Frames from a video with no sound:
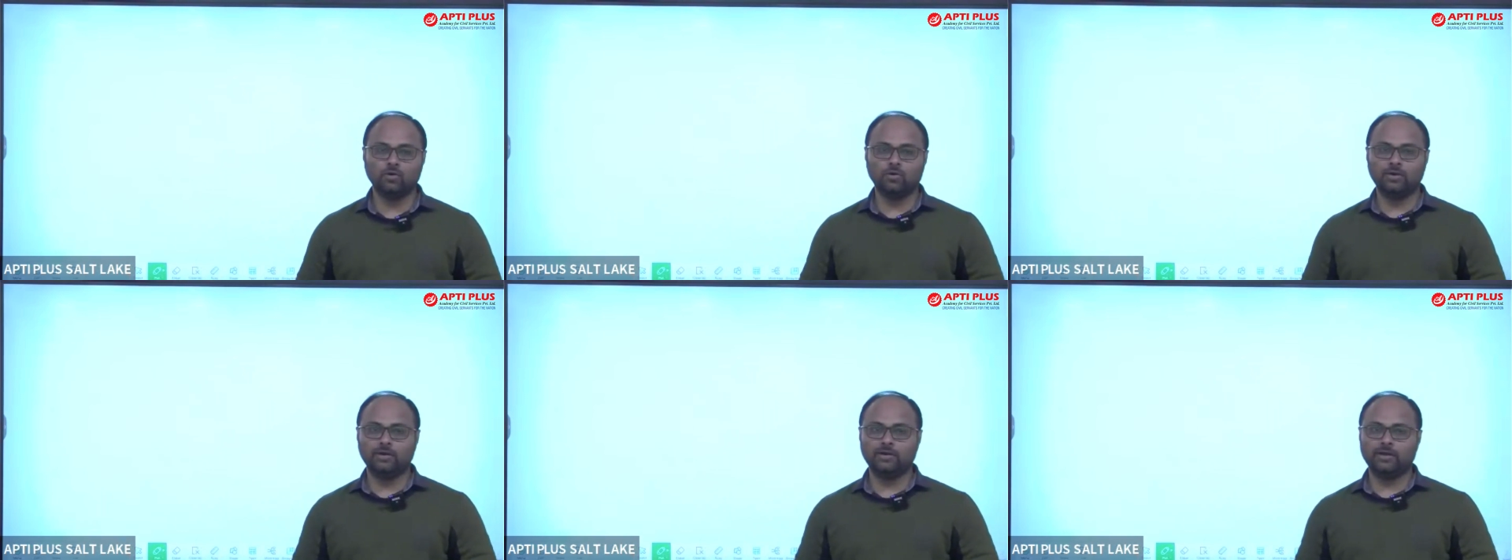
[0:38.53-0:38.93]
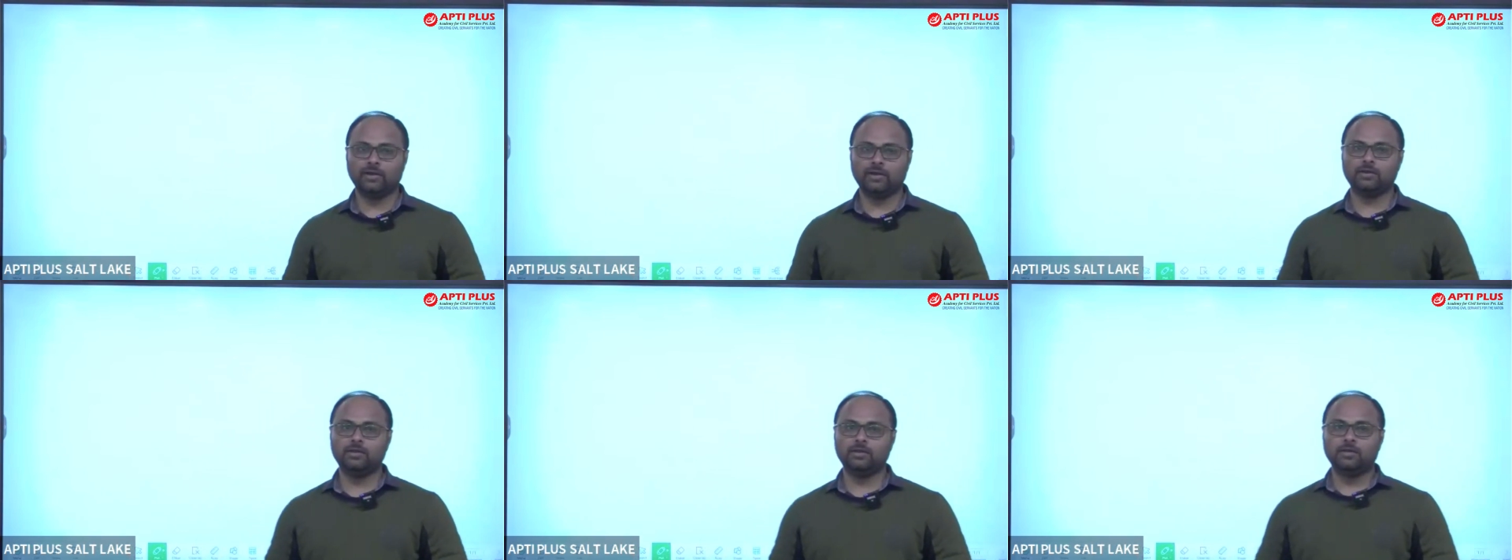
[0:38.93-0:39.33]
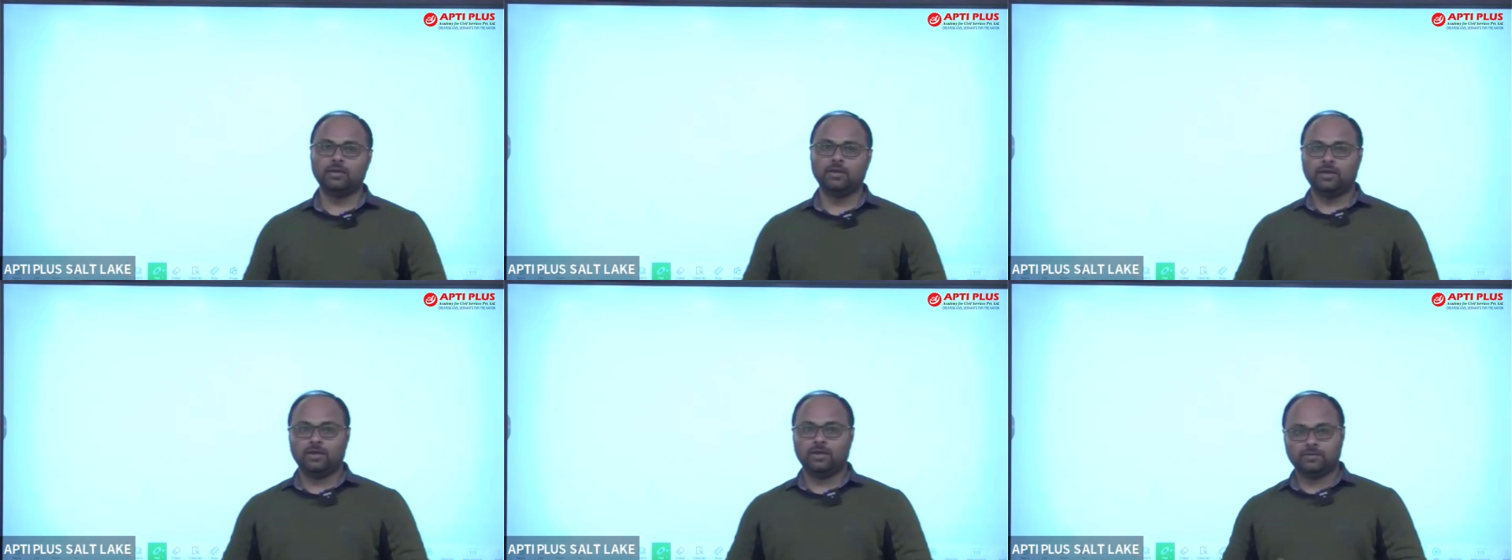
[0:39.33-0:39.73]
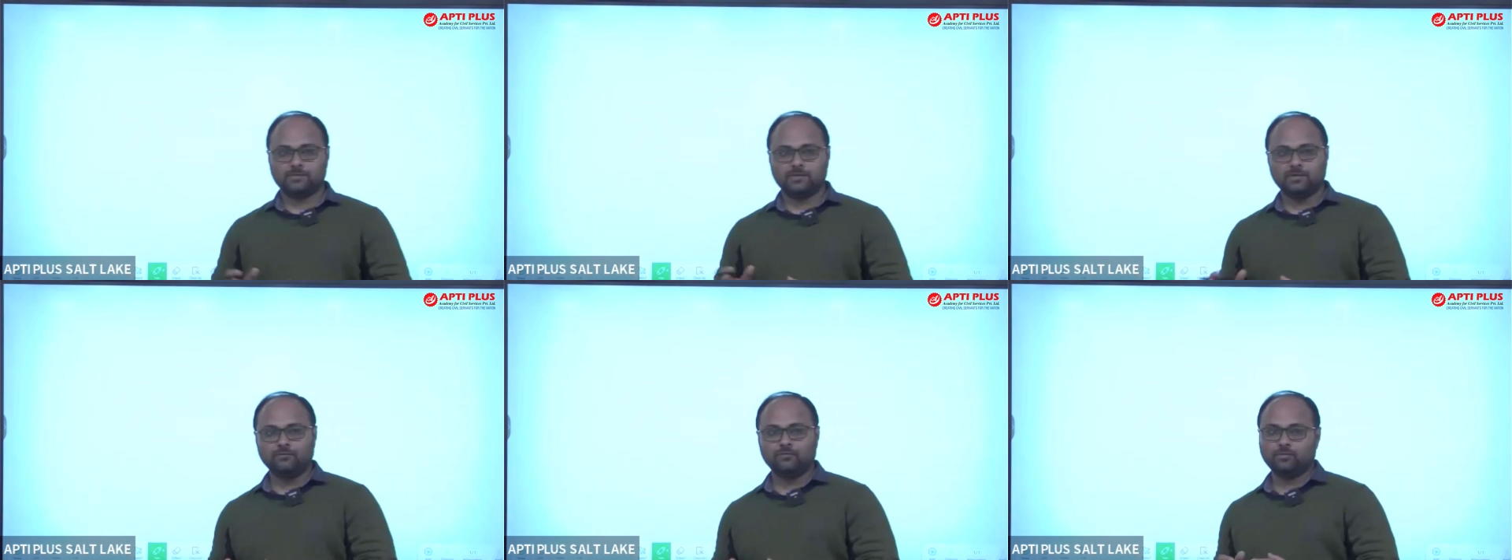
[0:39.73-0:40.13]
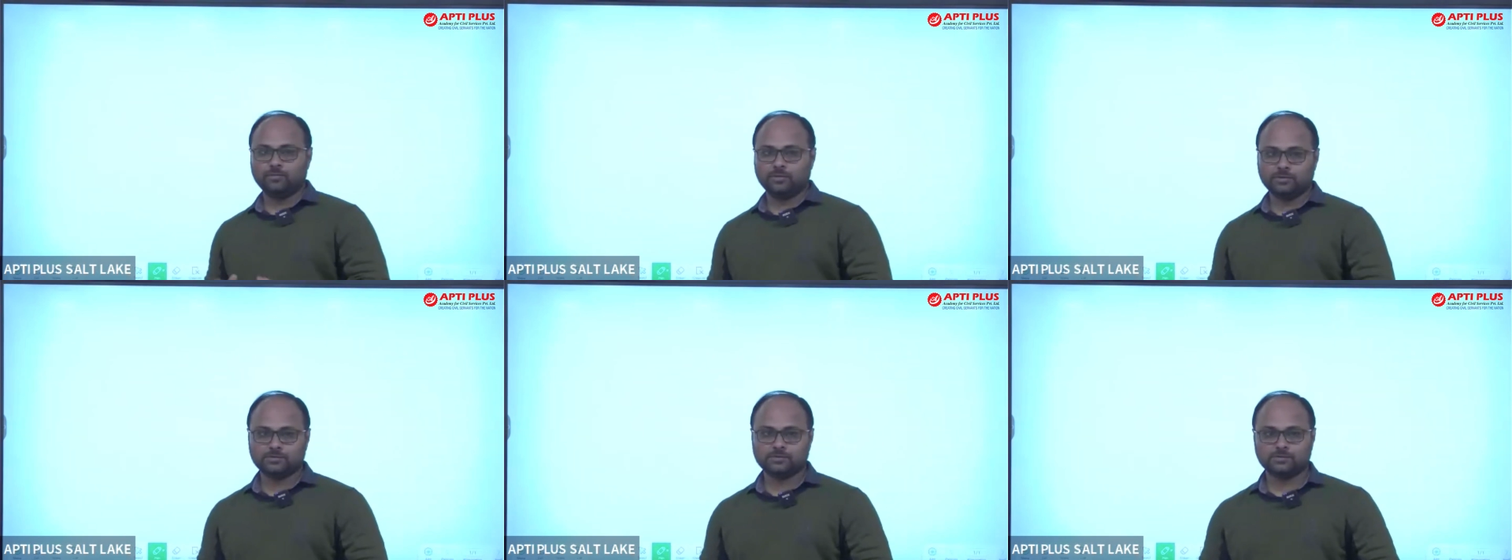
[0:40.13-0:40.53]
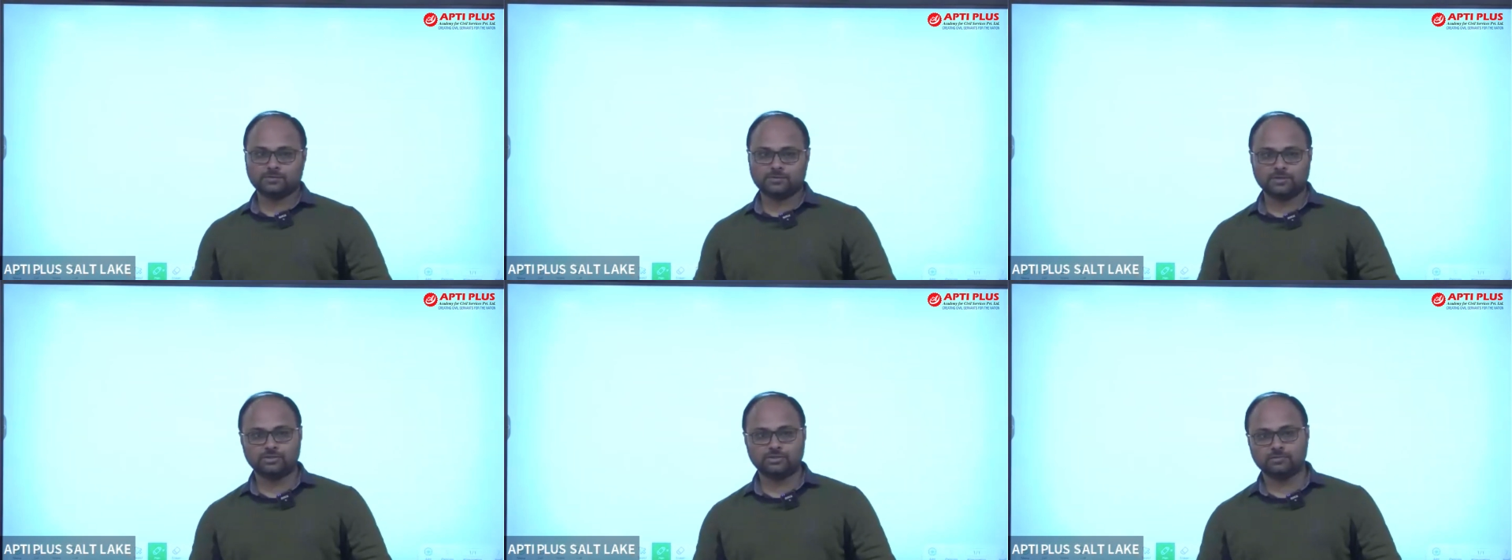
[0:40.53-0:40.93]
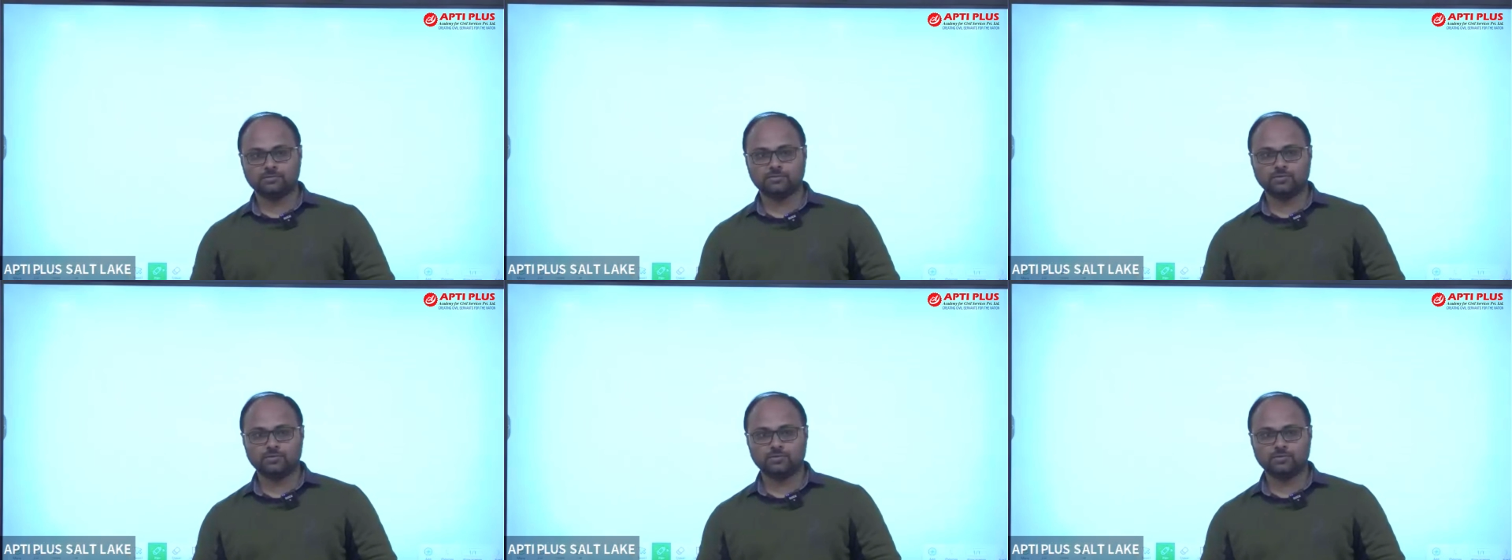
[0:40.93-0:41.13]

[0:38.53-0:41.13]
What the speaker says: or indirectly has come from this section.